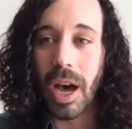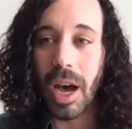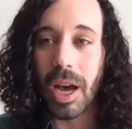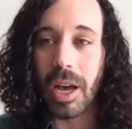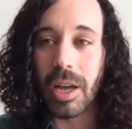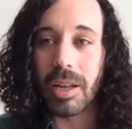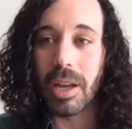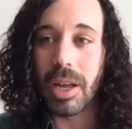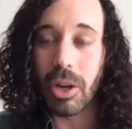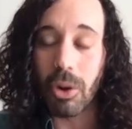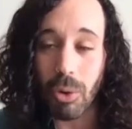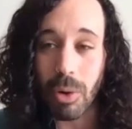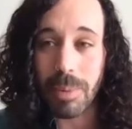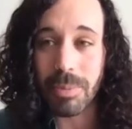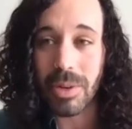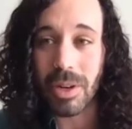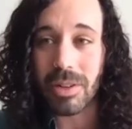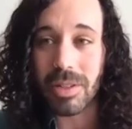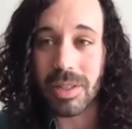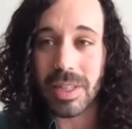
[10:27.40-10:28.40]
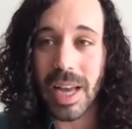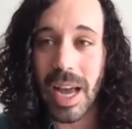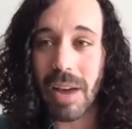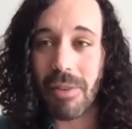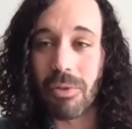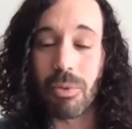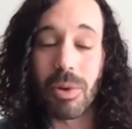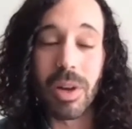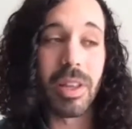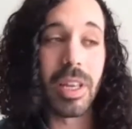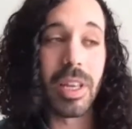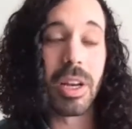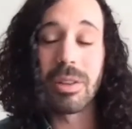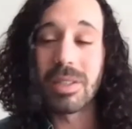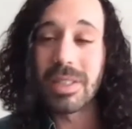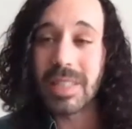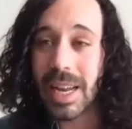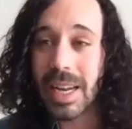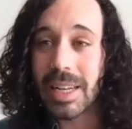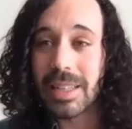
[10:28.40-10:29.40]
equipped our staff with,
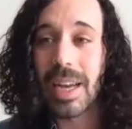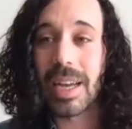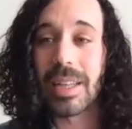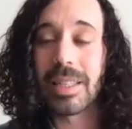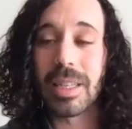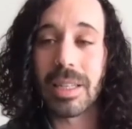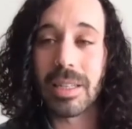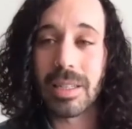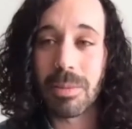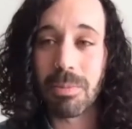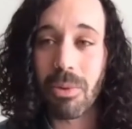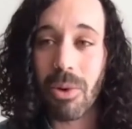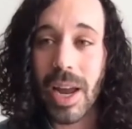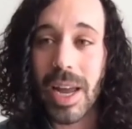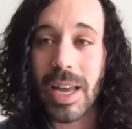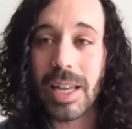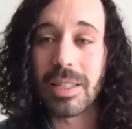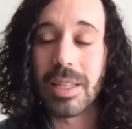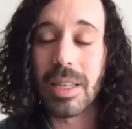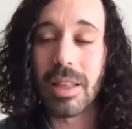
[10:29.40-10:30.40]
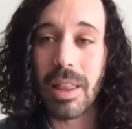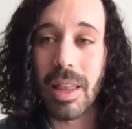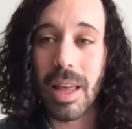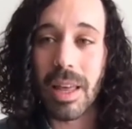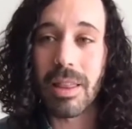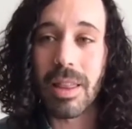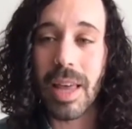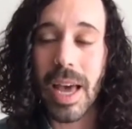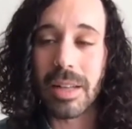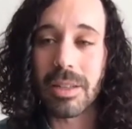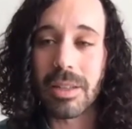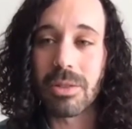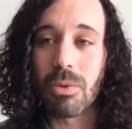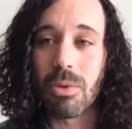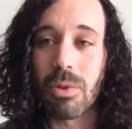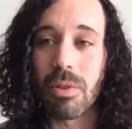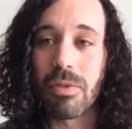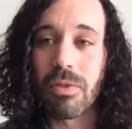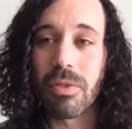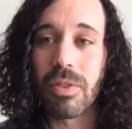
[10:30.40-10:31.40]
sanitizing sprays and that sort
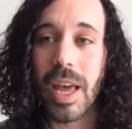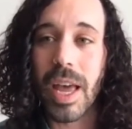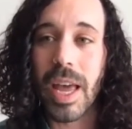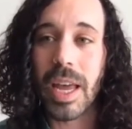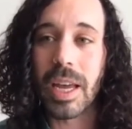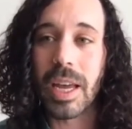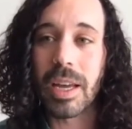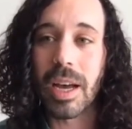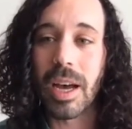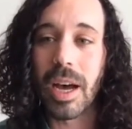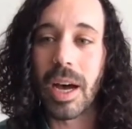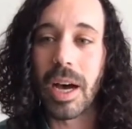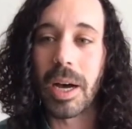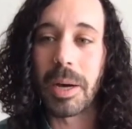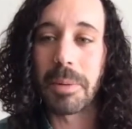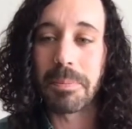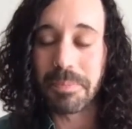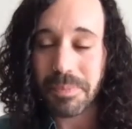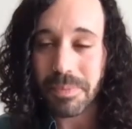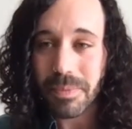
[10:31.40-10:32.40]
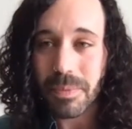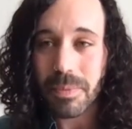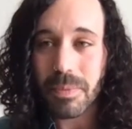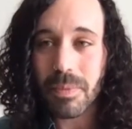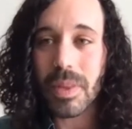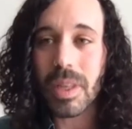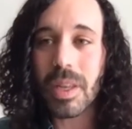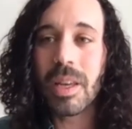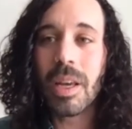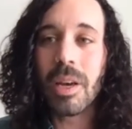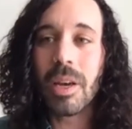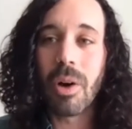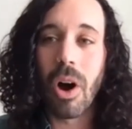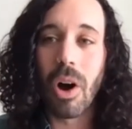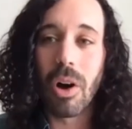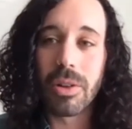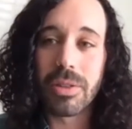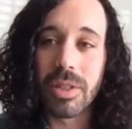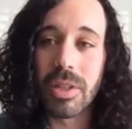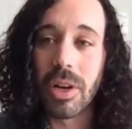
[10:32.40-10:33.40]
of thing.
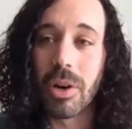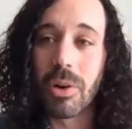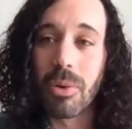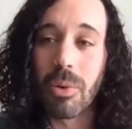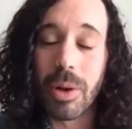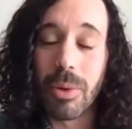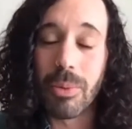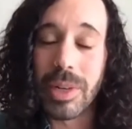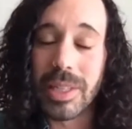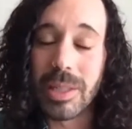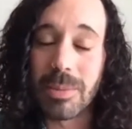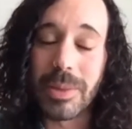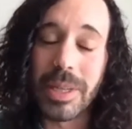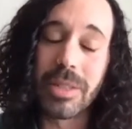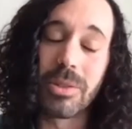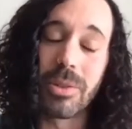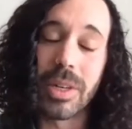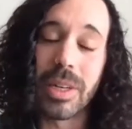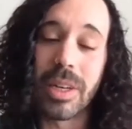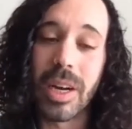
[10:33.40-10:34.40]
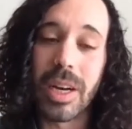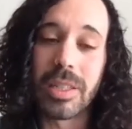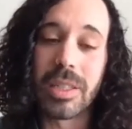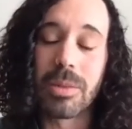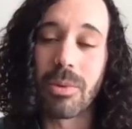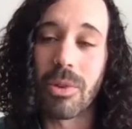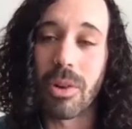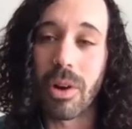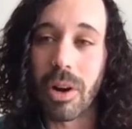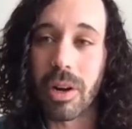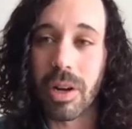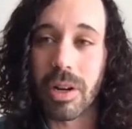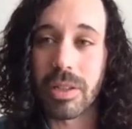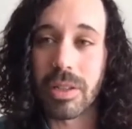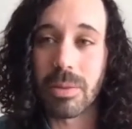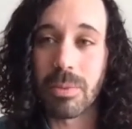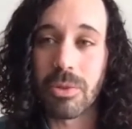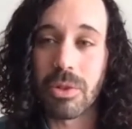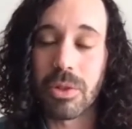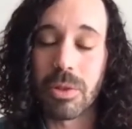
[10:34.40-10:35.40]
Also, when we speak to a customer, our
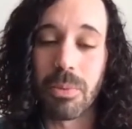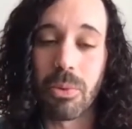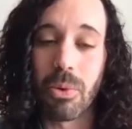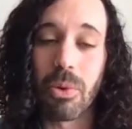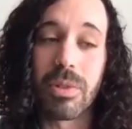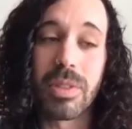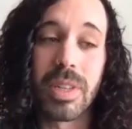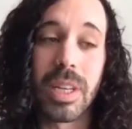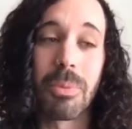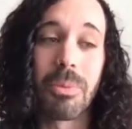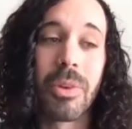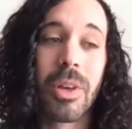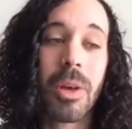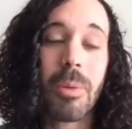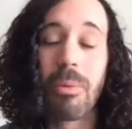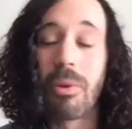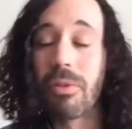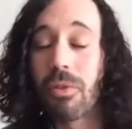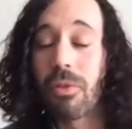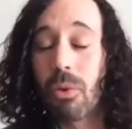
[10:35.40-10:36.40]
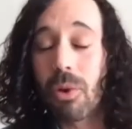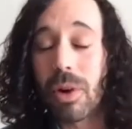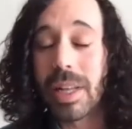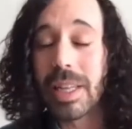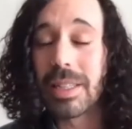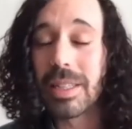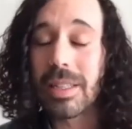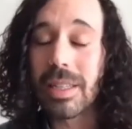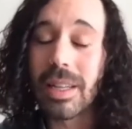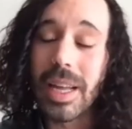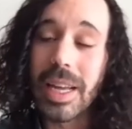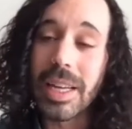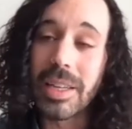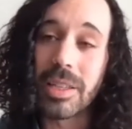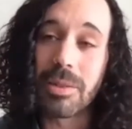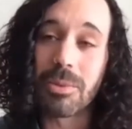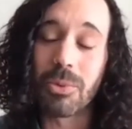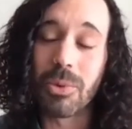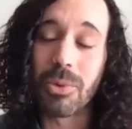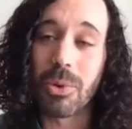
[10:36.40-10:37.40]
customer support team, before an
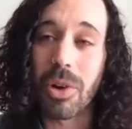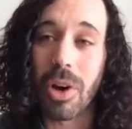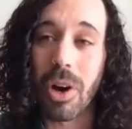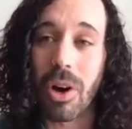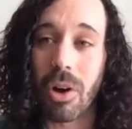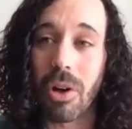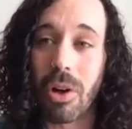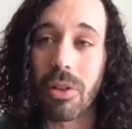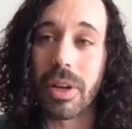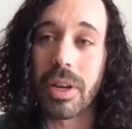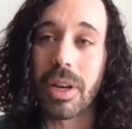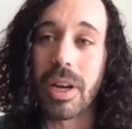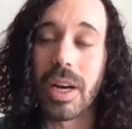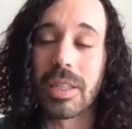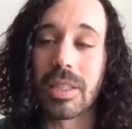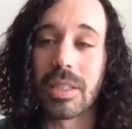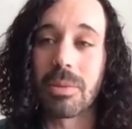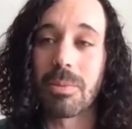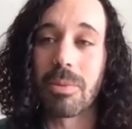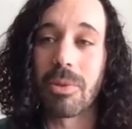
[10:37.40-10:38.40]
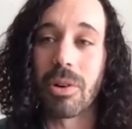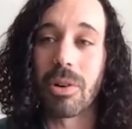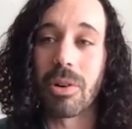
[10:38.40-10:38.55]
installation, we'll call the customer